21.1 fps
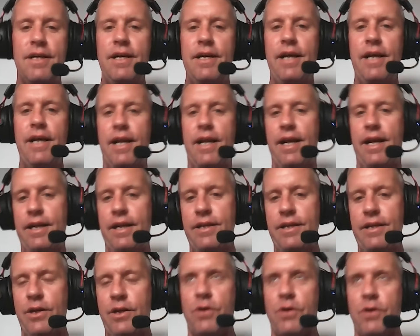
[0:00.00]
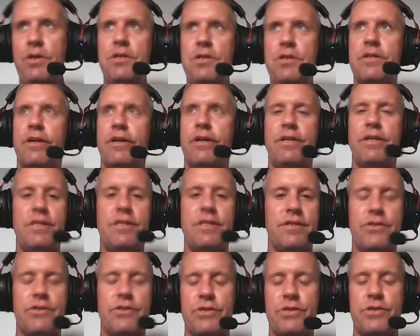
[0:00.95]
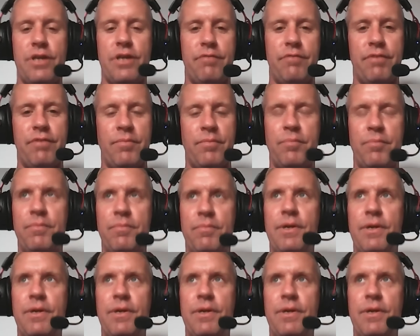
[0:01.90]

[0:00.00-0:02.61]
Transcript: and then you know you just learn to distance yourself from them.